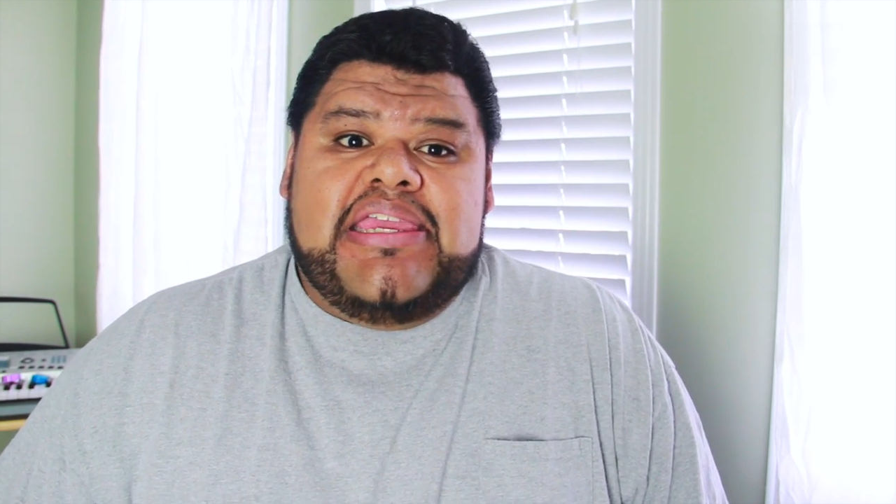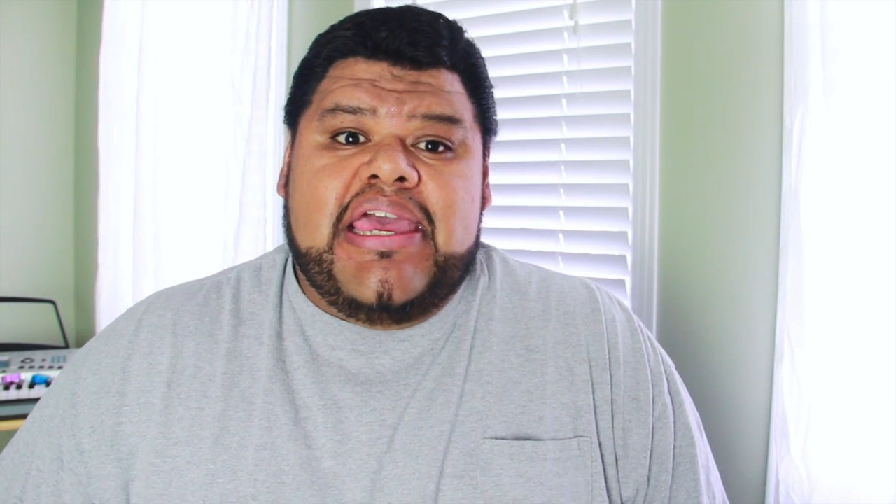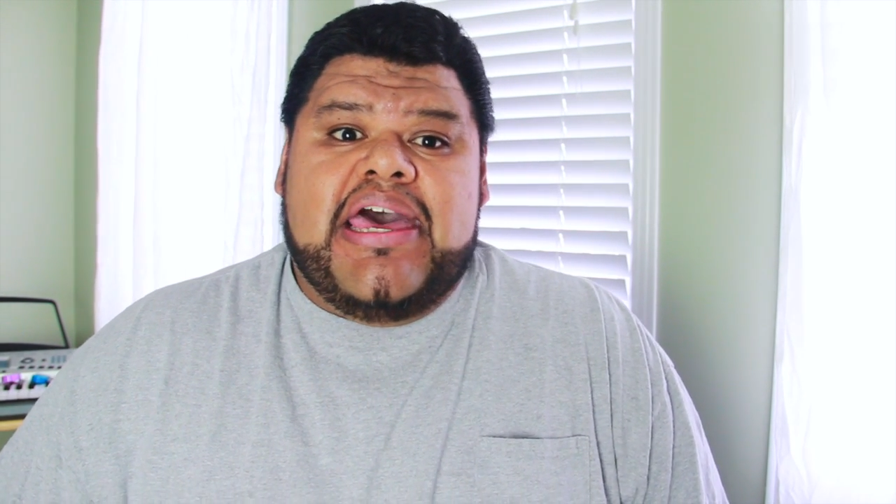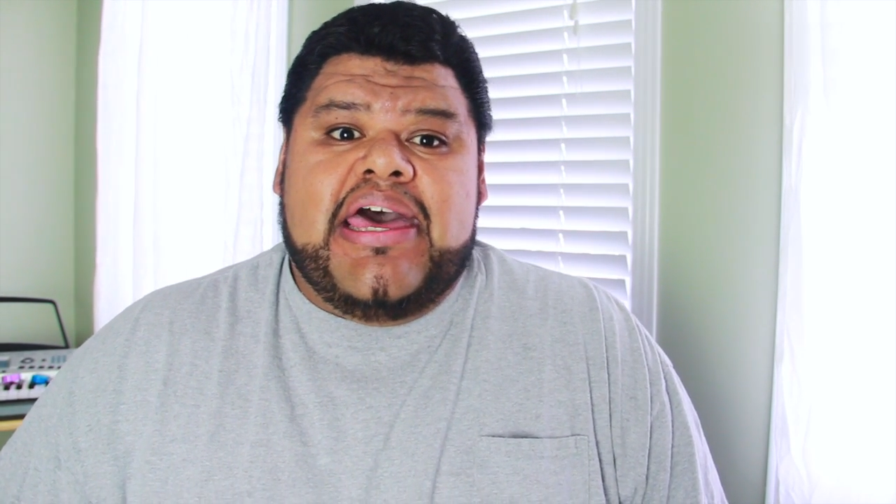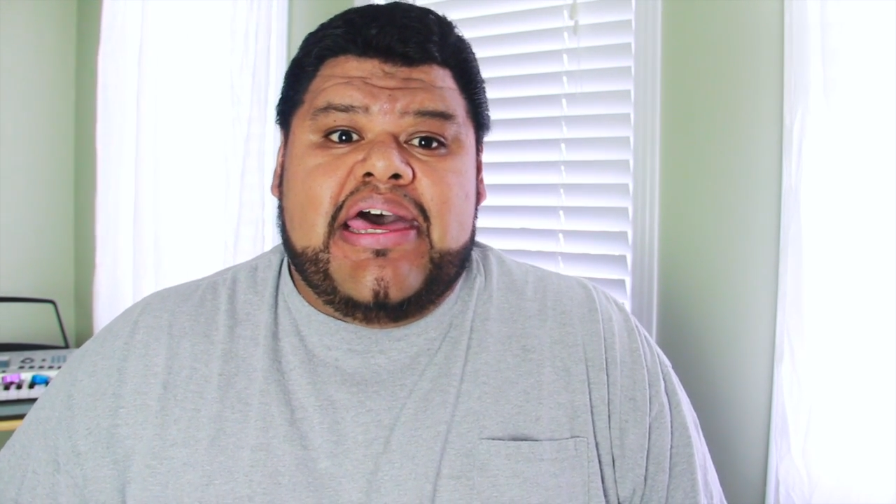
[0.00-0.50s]

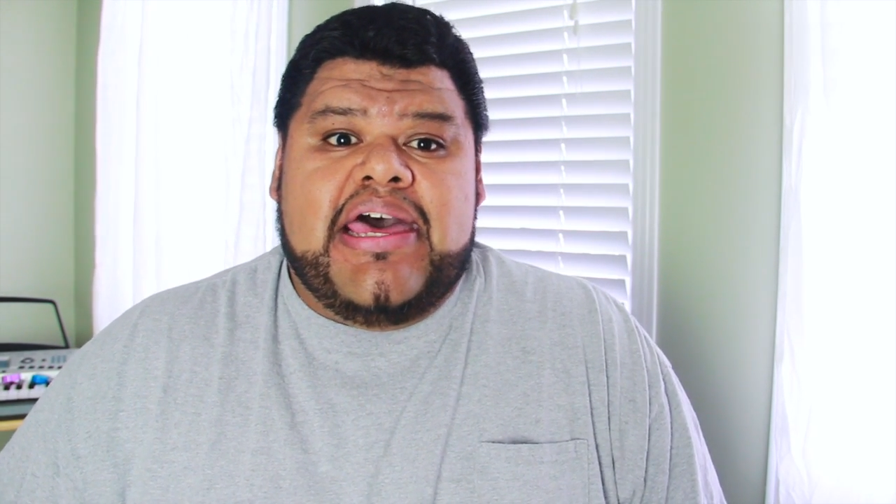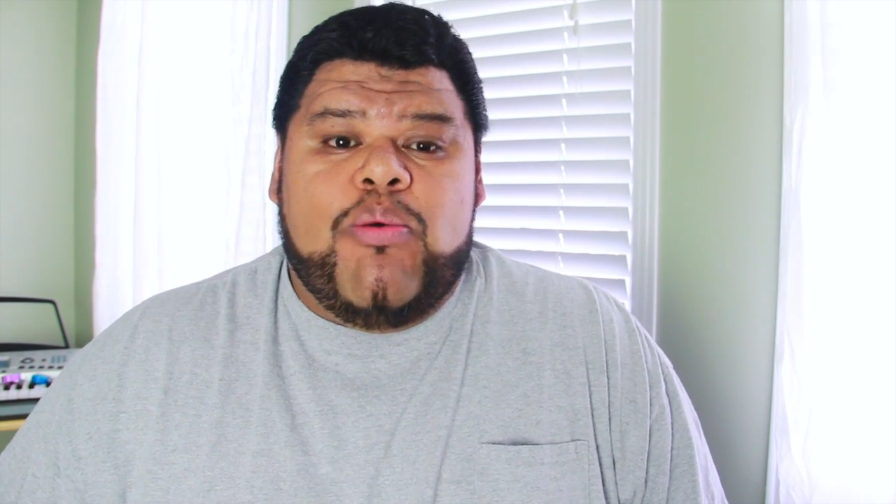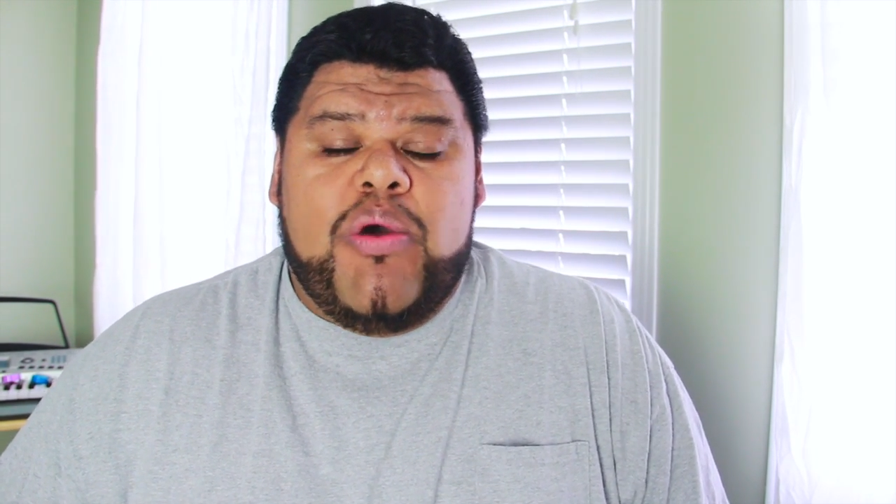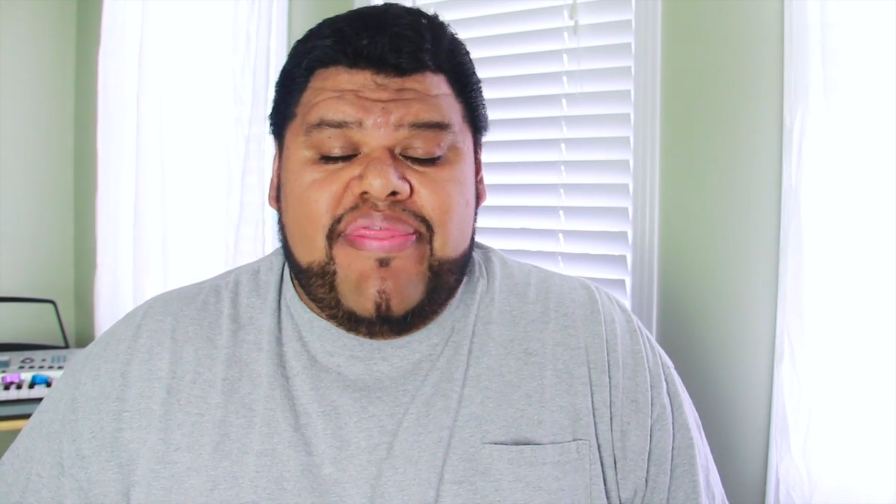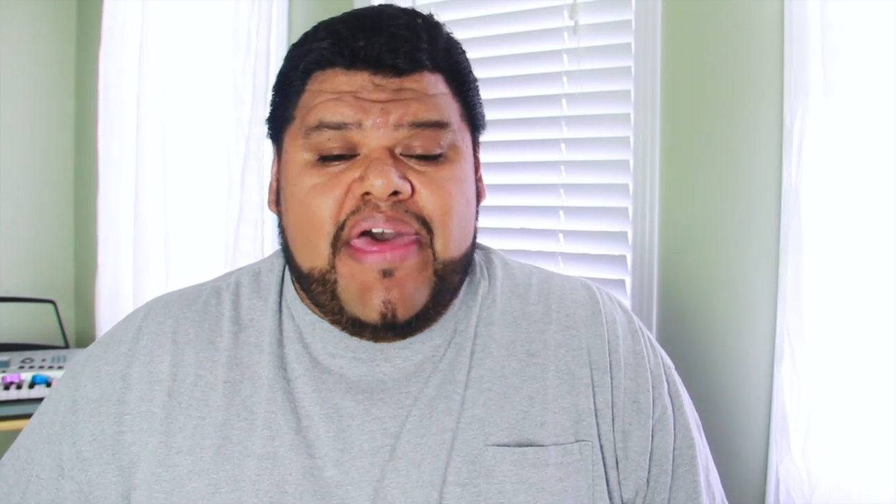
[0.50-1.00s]

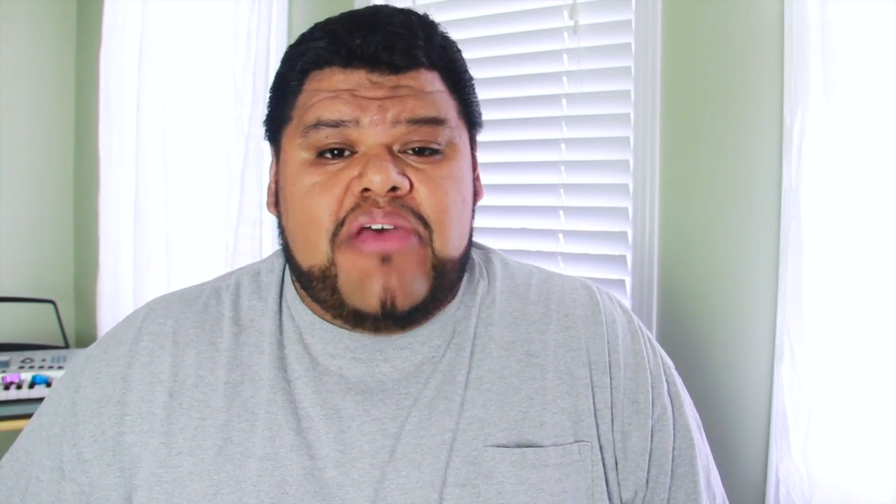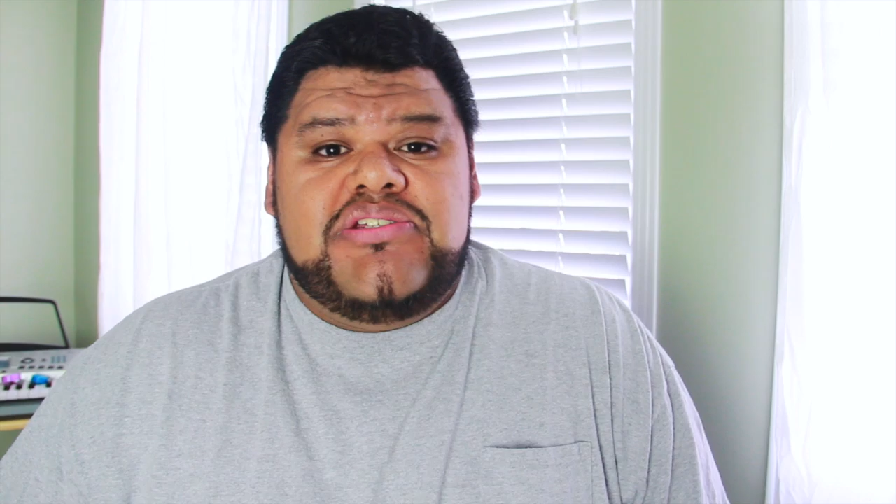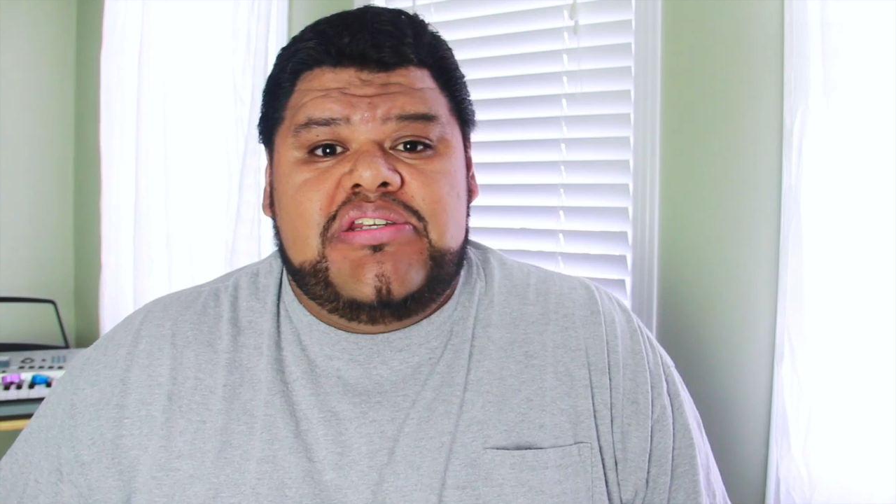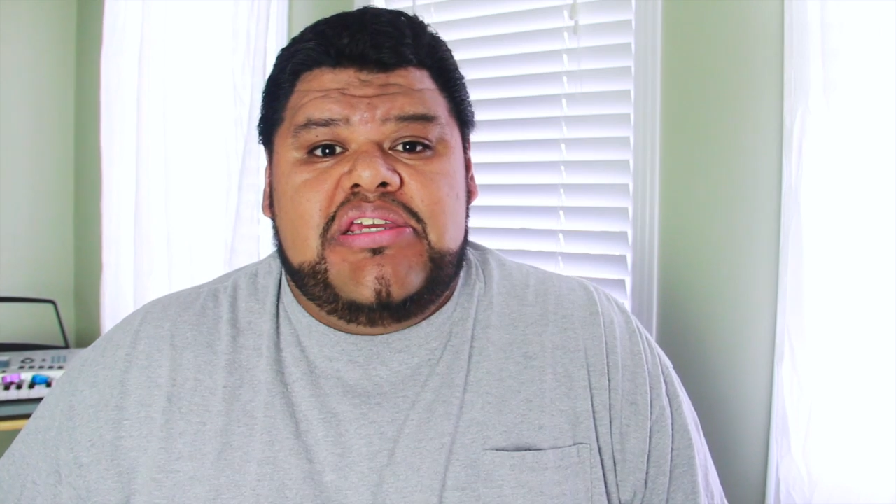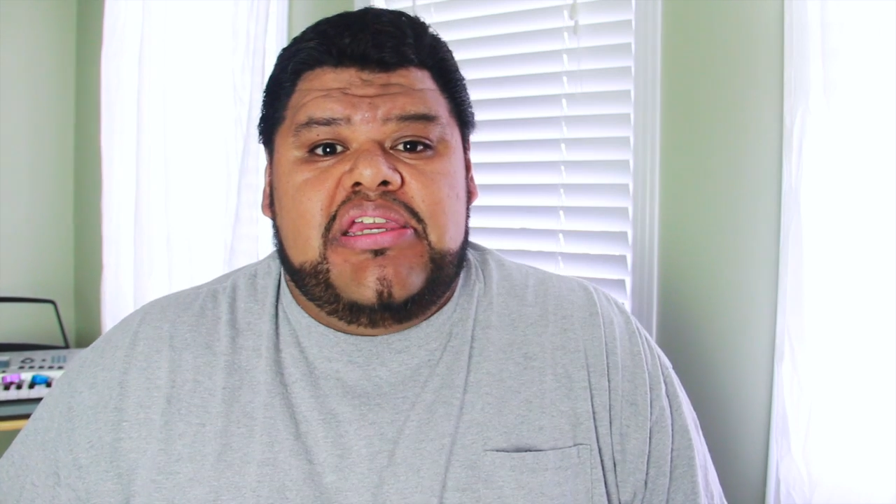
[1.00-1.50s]

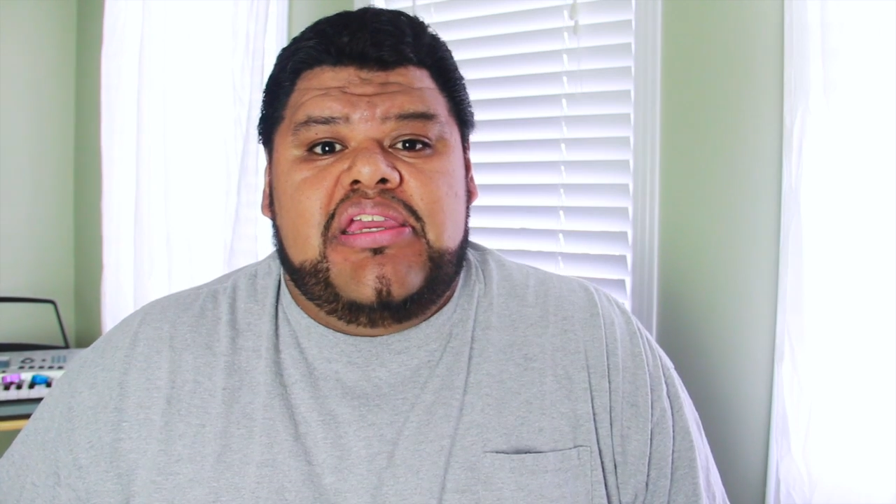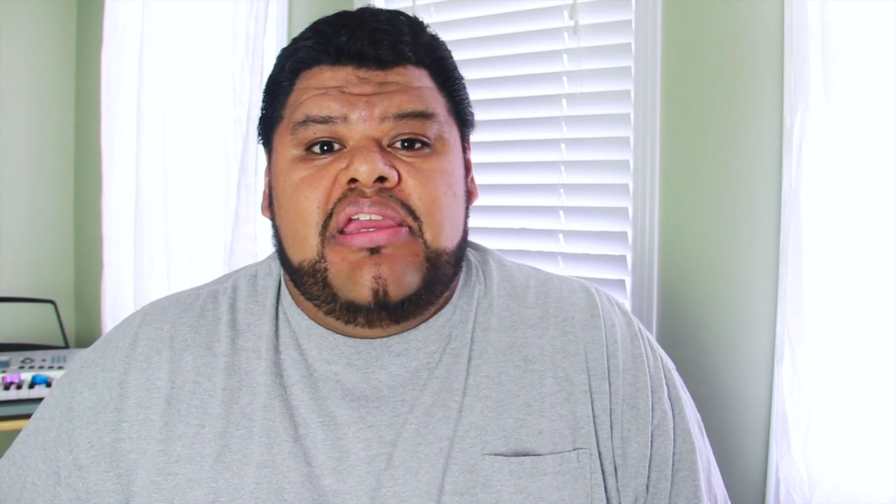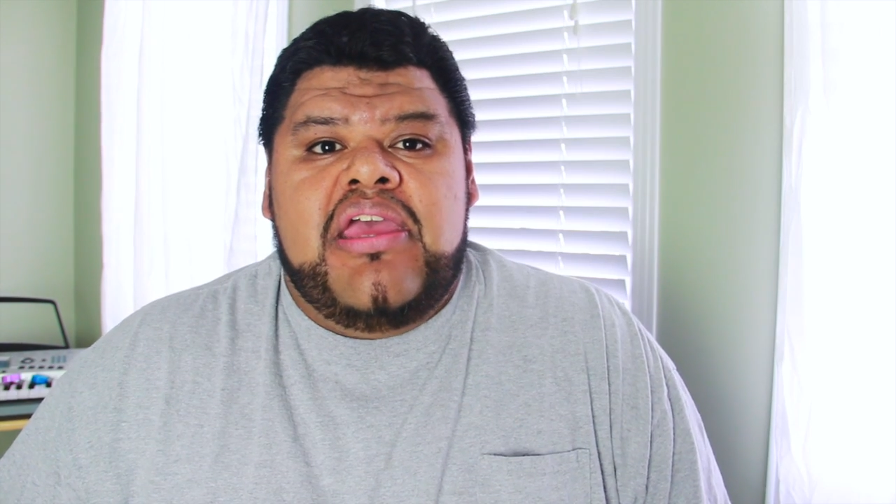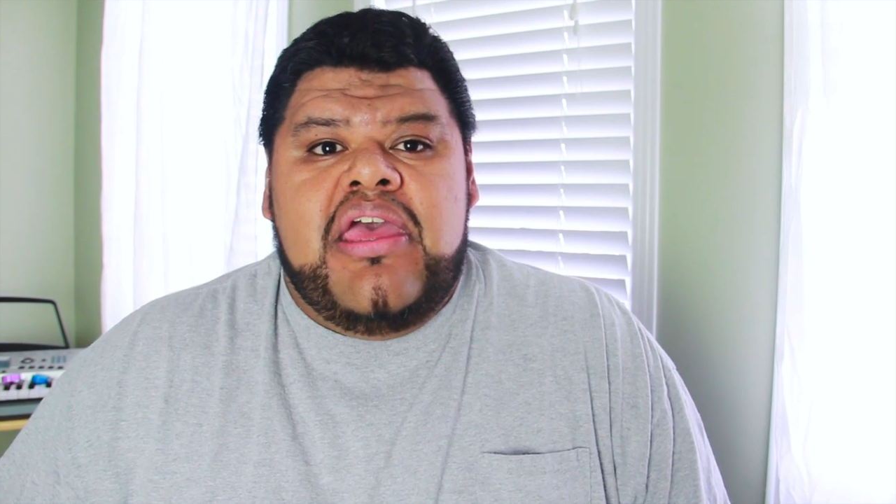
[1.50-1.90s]
1000D,